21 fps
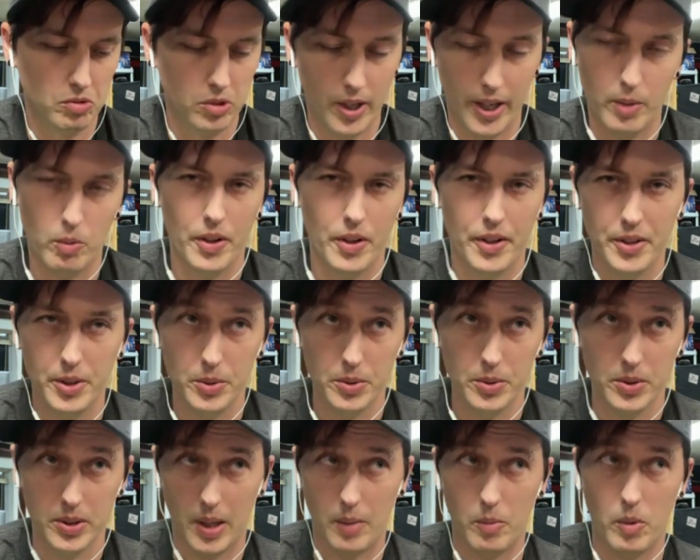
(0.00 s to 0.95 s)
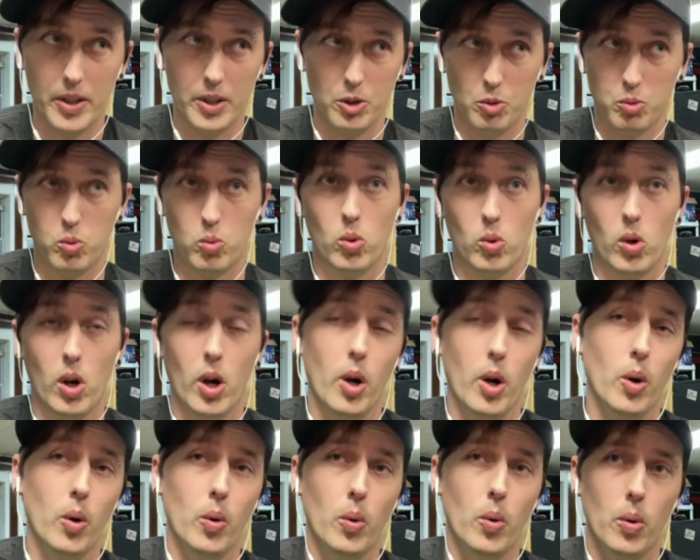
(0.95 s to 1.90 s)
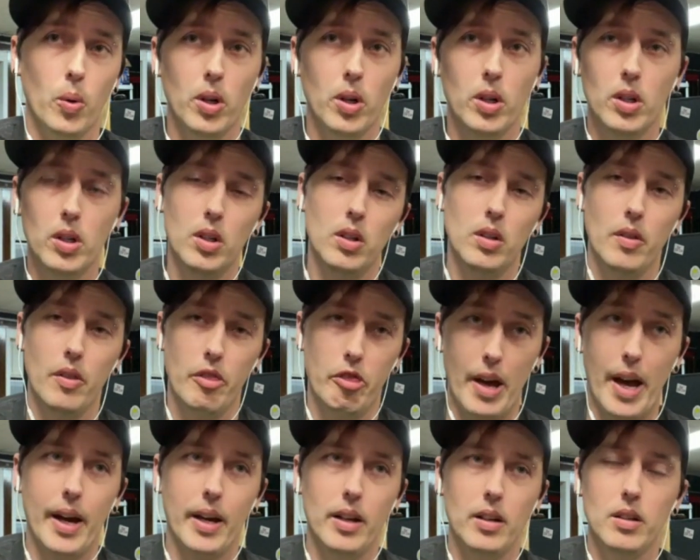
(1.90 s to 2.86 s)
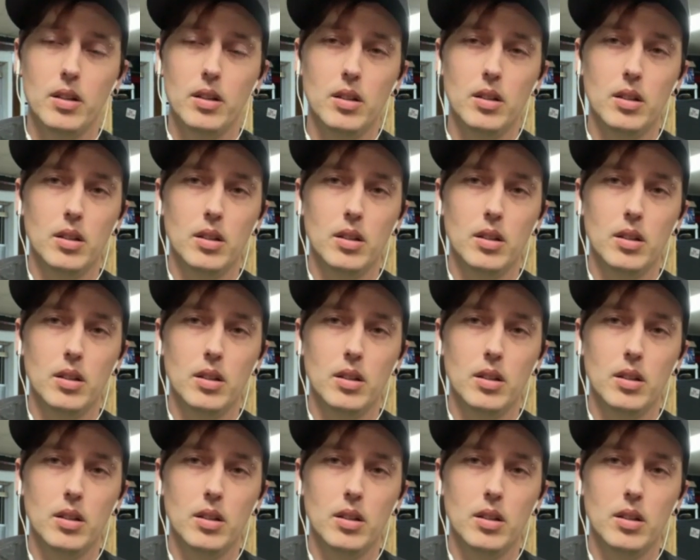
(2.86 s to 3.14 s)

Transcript: what i want to do is i want to grow that